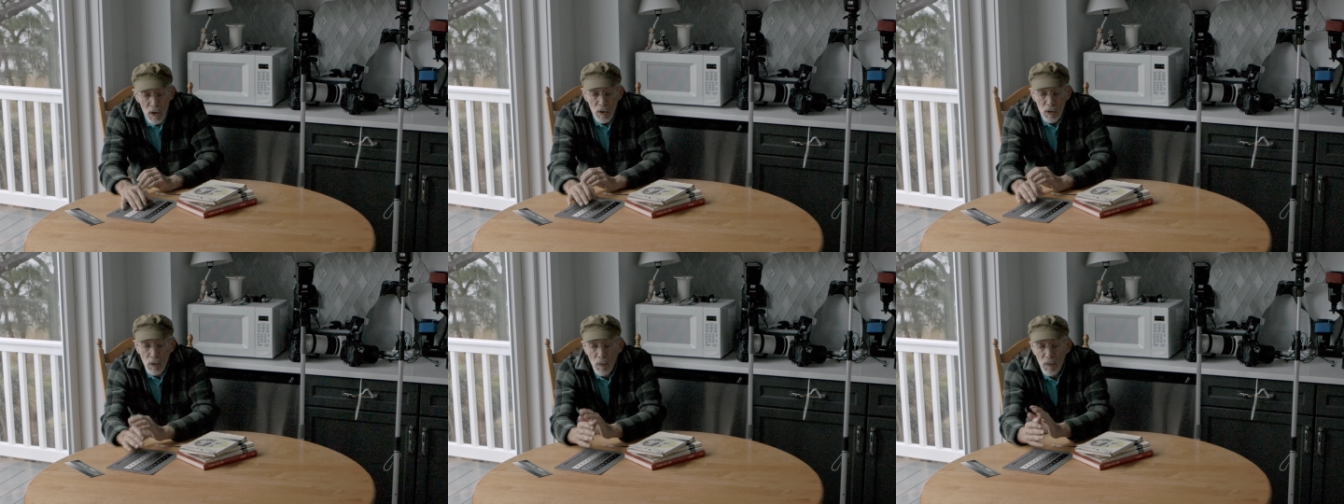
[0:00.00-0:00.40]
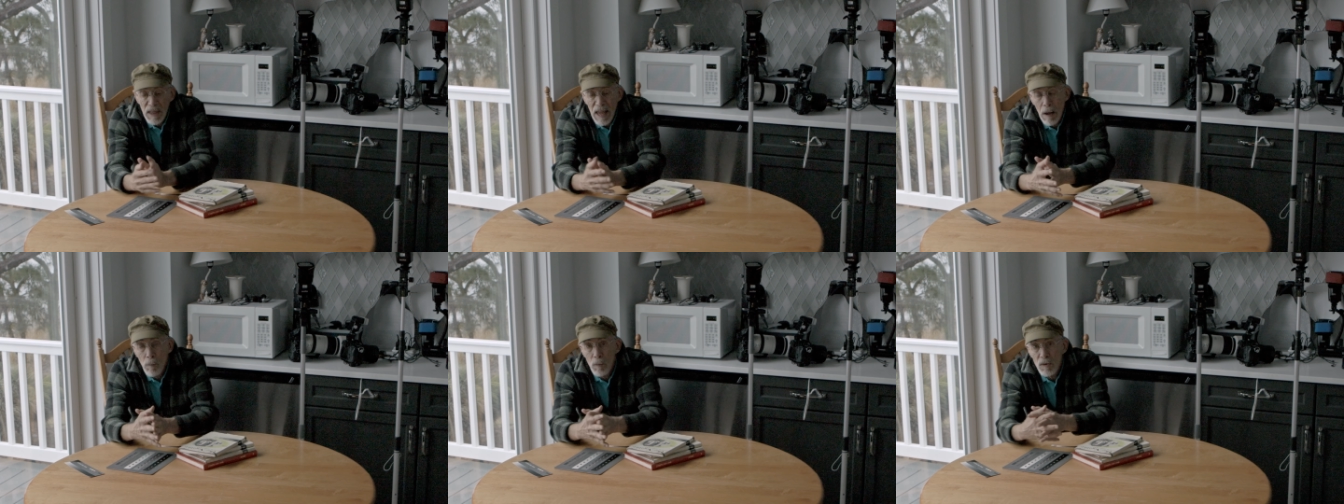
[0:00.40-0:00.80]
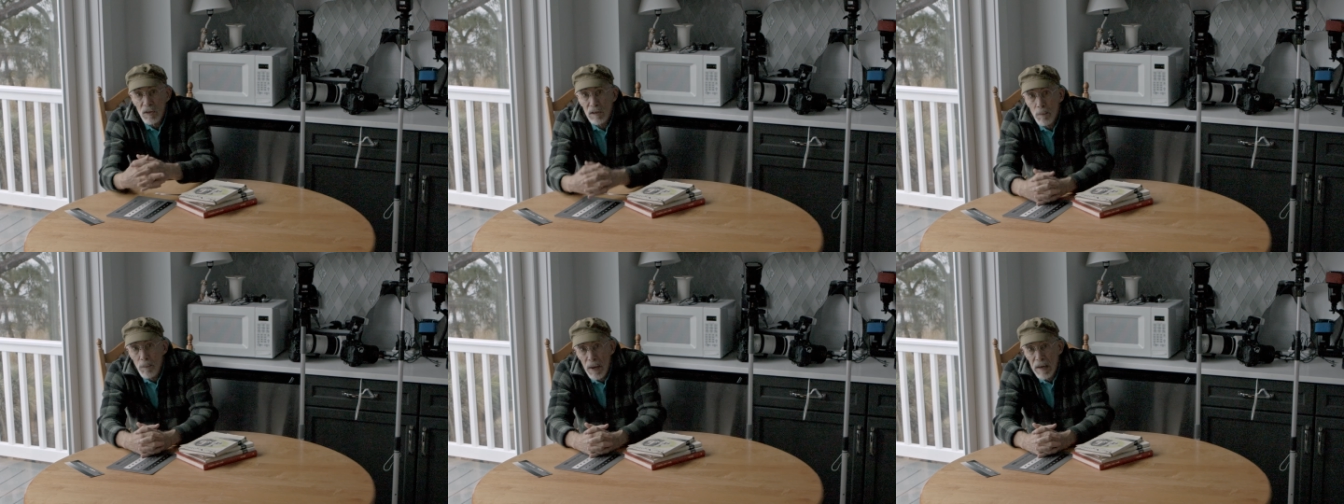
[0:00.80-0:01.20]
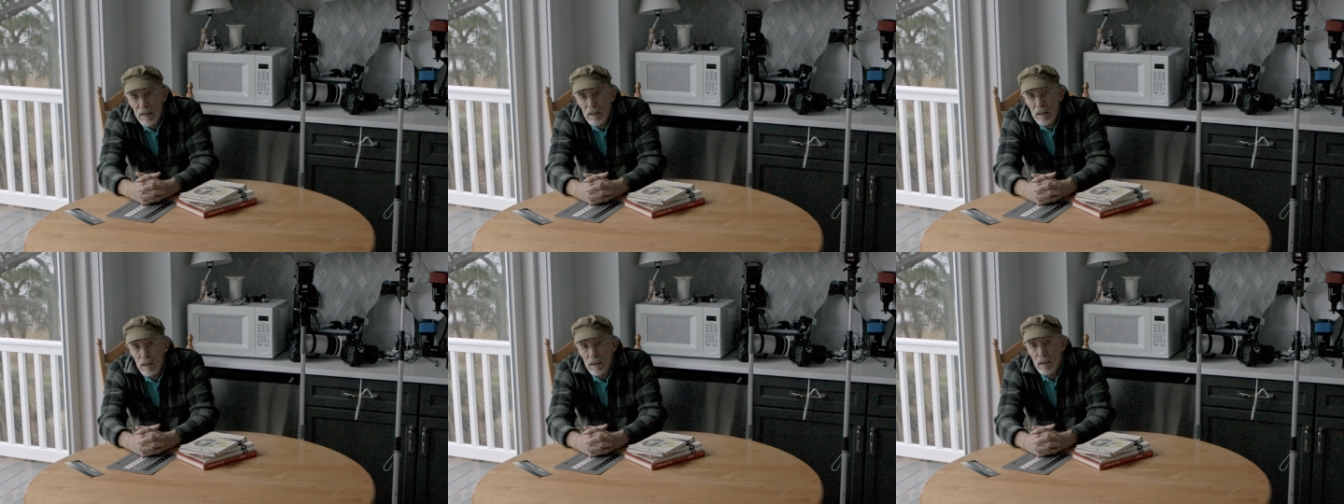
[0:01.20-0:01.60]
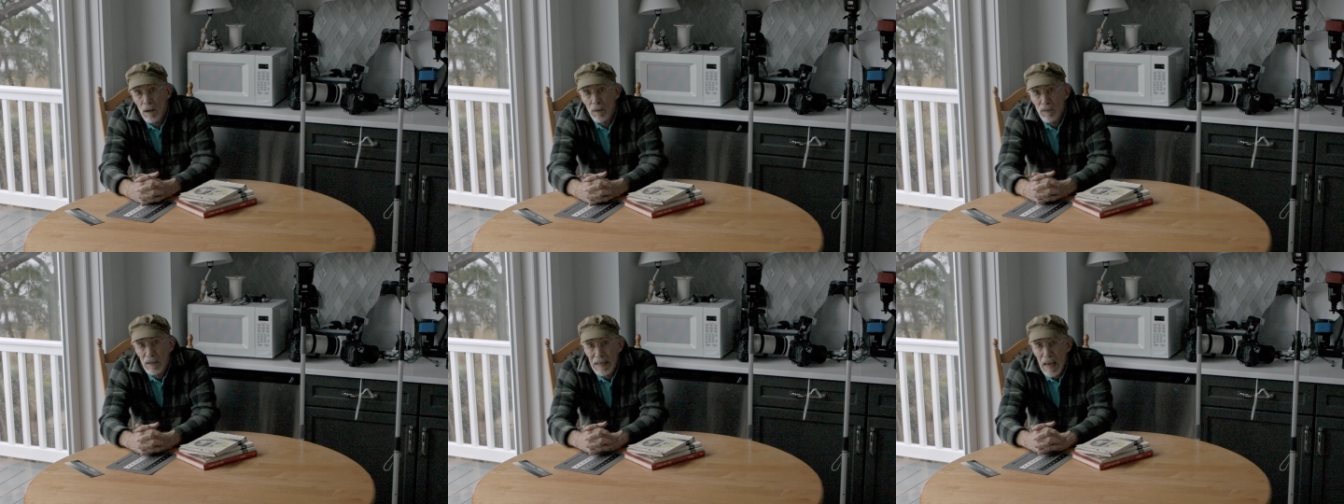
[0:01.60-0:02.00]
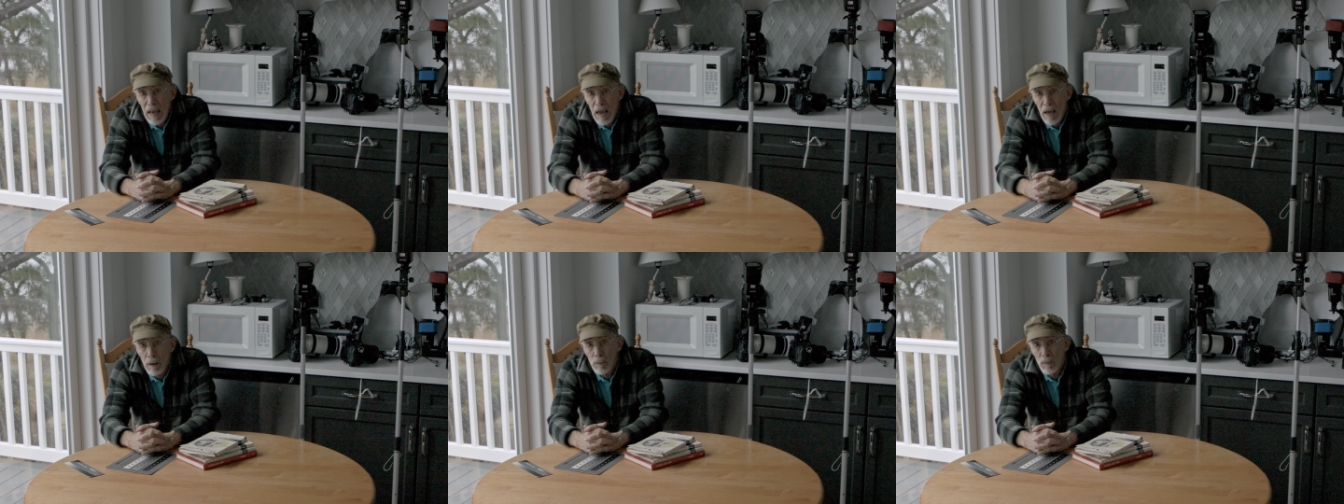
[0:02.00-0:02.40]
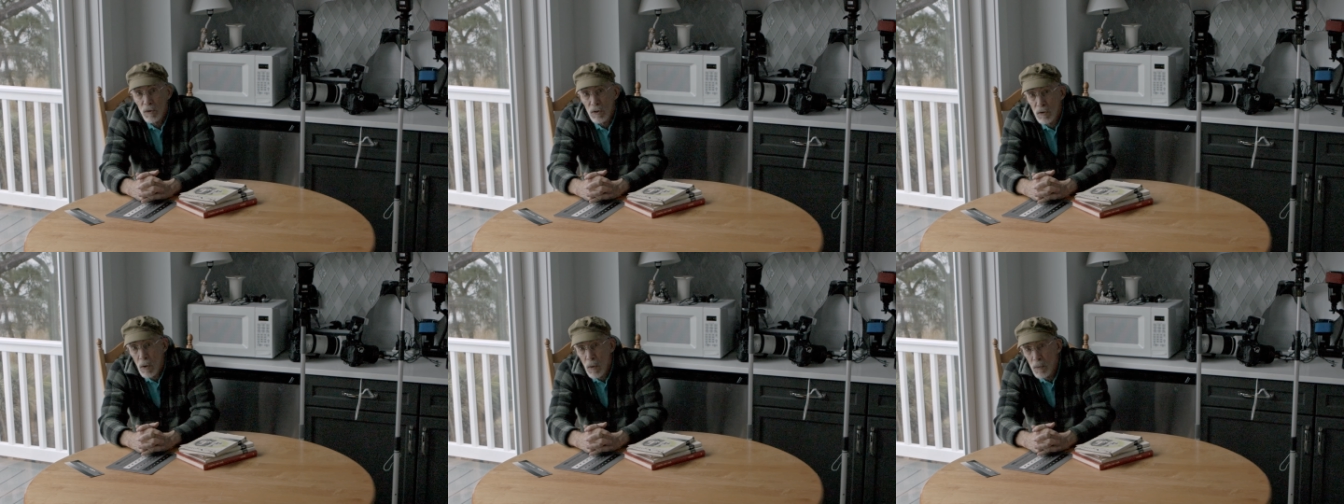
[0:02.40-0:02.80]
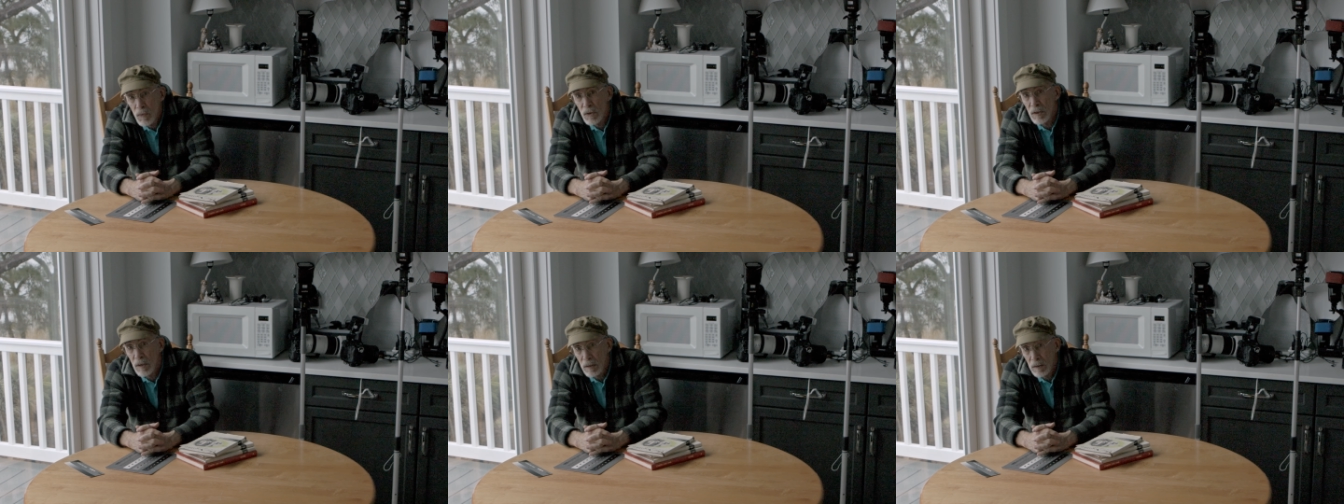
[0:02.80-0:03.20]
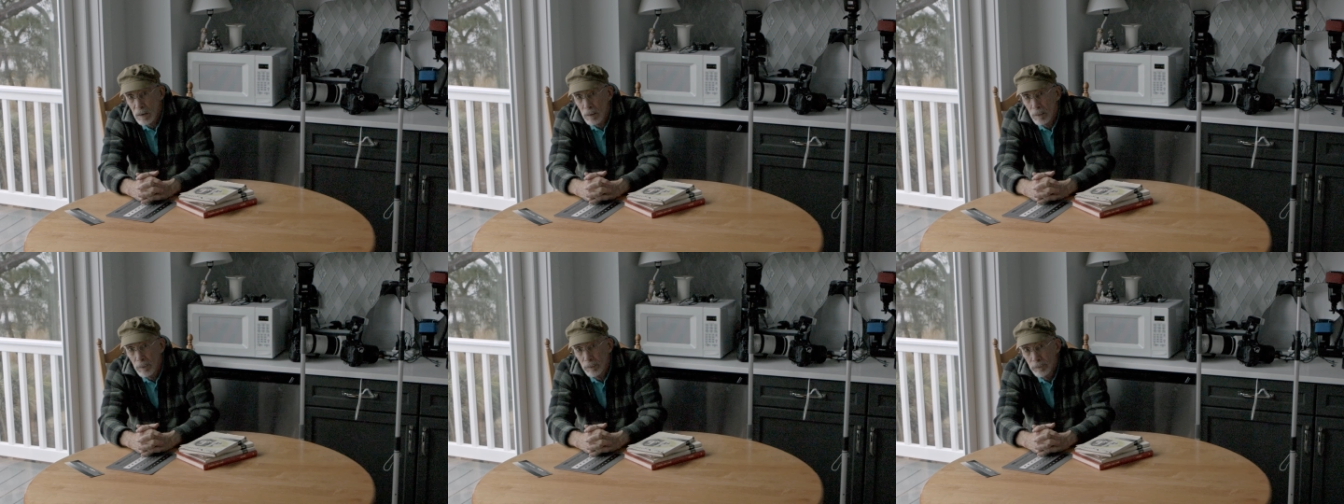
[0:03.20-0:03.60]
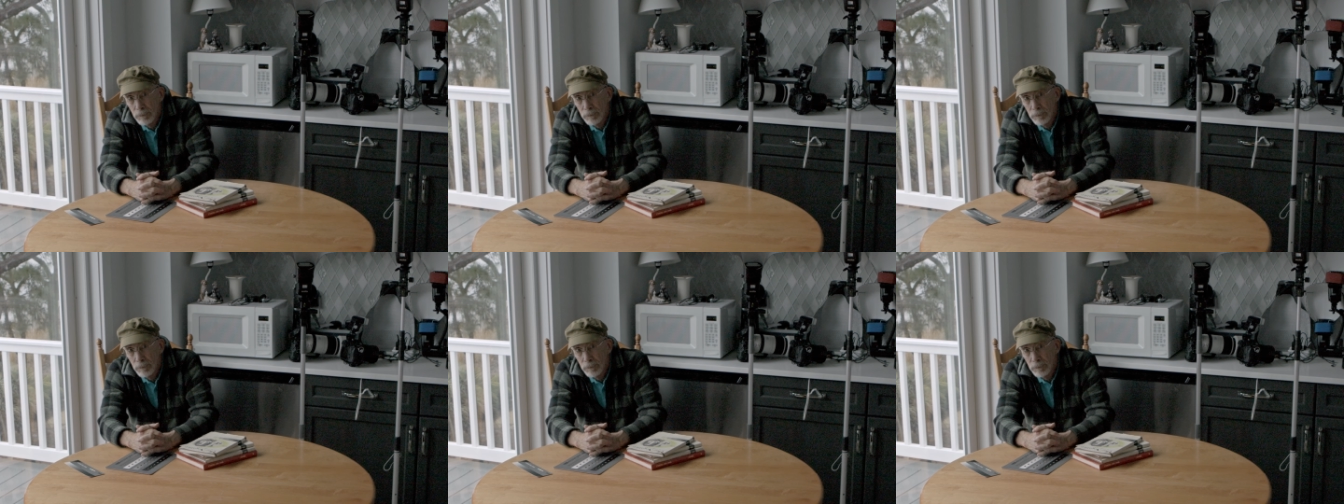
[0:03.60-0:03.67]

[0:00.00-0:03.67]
So that was the basis of the Adams zone system.